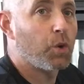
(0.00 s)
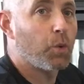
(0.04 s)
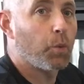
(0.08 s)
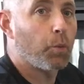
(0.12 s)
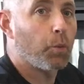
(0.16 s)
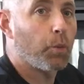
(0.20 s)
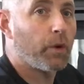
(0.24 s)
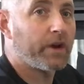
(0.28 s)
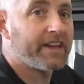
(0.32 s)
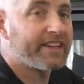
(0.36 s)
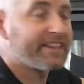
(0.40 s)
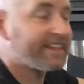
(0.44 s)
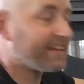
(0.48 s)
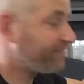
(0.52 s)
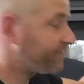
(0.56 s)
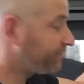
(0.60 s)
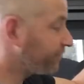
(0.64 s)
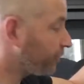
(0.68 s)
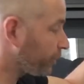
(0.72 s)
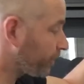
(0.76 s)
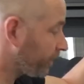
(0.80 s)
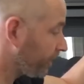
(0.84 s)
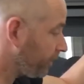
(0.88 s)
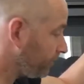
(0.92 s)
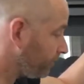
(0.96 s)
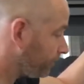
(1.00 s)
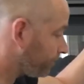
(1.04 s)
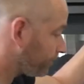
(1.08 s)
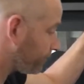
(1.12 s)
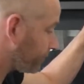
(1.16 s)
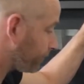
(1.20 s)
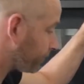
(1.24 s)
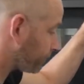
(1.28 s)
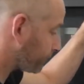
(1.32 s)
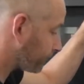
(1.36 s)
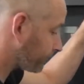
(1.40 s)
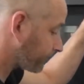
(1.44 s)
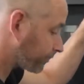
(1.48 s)
what is a footing?
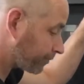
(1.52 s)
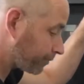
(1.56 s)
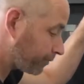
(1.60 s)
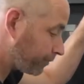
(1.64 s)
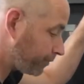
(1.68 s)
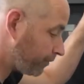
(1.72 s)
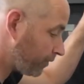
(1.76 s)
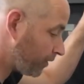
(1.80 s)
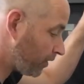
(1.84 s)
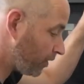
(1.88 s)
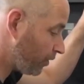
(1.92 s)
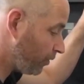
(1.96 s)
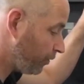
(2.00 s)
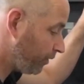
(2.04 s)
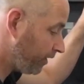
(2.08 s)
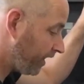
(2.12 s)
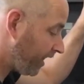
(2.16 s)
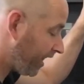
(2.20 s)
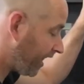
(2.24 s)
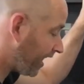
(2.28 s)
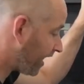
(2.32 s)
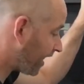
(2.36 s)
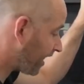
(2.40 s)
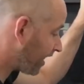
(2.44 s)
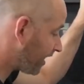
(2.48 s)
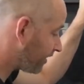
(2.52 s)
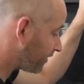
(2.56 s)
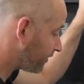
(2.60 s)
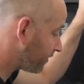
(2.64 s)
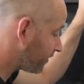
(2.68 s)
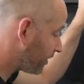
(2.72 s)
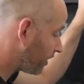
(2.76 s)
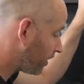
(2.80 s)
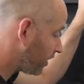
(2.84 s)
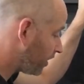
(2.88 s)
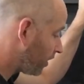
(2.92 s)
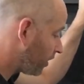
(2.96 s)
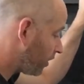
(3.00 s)
We have
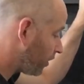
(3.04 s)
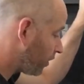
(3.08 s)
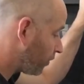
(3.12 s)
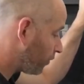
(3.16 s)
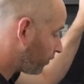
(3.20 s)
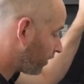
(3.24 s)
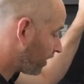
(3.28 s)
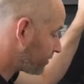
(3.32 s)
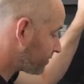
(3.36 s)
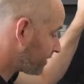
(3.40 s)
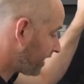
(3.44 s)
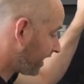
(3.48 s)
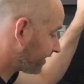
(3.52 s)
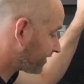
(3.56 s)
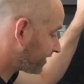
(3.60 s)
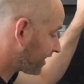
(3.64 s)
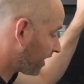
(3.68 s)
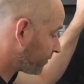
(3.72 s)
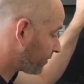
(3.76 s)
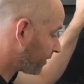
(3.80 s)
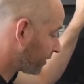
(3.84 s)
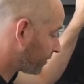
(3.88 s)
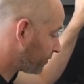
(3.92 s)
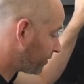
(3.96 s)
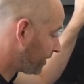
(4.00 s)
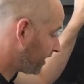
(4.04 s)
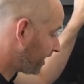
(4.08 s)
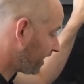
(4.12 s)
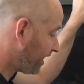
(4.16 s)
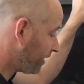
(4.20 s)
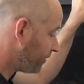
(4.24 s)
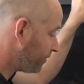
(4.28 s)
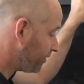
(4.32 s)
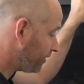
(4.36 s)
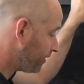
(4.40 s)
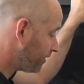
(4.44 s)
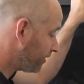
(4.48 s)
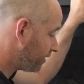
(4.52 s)
what makes up a
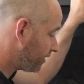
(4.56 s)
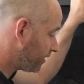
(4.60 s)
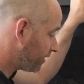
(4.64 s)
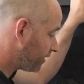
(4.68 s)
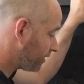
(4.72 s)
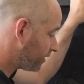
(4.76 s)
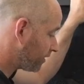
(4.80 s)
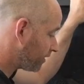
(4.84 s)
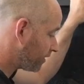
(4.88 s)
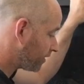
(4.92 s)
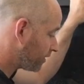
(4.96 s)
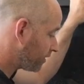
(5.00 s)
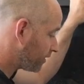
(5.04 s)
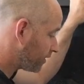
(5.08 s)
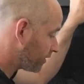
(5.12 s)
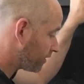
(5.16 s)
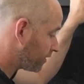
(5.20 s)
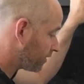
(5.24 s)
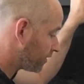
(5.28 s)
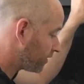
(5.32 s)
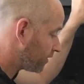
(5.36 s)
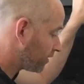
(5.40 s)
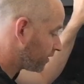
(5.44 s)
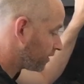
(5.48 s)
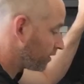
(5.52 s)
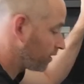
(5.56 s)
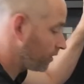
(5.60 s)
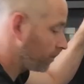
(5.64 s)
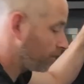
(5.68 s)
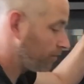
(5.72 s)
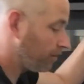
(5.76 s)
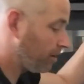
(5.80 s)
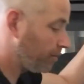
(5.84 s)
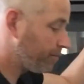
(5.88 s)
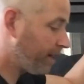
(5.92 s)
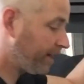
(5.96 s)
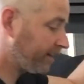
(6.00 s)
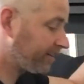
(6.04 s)
beam.
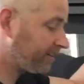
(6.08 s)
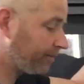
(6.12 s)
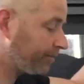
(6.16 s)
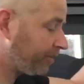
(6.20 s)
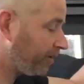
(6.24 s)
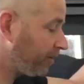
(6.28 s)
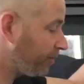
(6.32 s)
What makes up a